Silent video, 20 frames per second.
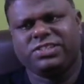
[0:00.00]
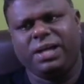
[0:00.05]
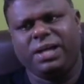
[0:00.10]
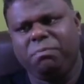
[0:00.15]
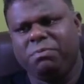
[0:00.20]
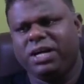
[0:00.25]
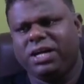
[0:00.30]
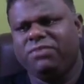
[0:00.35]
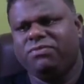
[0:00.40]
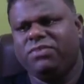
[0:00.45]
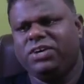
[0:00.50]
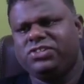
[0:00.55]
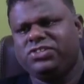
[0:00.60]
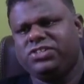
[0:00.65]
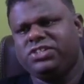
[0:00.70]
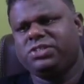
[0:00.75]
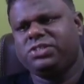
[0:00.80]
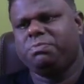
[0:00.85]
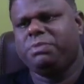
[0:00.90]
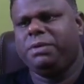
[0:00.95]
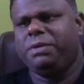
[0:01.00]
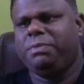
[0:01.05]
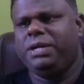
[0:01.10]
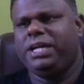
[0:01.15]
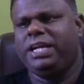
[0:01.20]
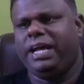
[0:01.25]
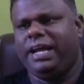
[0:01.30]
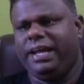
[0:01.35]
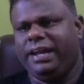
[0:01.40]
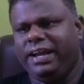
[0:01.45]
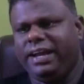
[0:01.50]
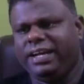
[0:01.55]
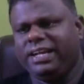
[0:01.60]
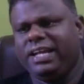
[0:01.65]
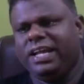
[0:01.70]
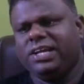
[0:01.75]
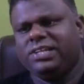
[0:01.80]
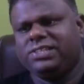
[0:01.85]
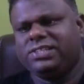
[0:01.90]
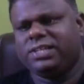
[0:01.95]
Some conversions may be
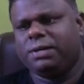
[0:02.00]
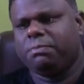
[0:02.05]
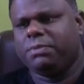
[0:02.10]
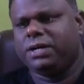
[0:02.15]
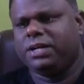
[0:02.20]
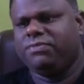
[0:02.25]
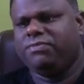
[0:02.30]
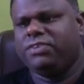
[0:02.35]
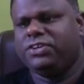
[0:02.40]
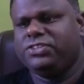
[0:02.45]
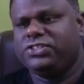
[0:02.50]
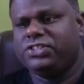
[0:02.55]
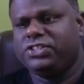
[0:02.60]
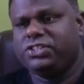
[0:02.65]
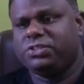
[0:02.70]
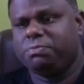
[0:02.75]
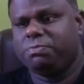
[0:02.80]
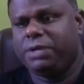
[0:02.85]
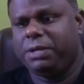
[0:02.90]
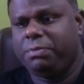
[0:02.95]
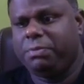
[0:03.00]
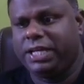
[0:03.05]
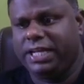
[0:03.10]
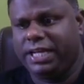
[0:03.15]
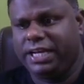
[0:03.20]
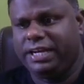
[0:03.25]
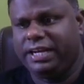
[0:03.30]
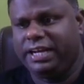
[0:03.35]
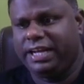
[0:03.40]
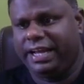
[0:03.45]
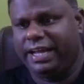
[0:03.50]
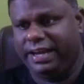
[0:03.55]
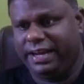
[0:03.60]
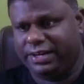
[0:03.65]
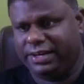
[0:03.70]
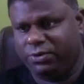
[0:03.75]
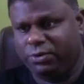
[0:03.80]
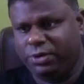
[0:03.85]
direct, some conversions may be indirect.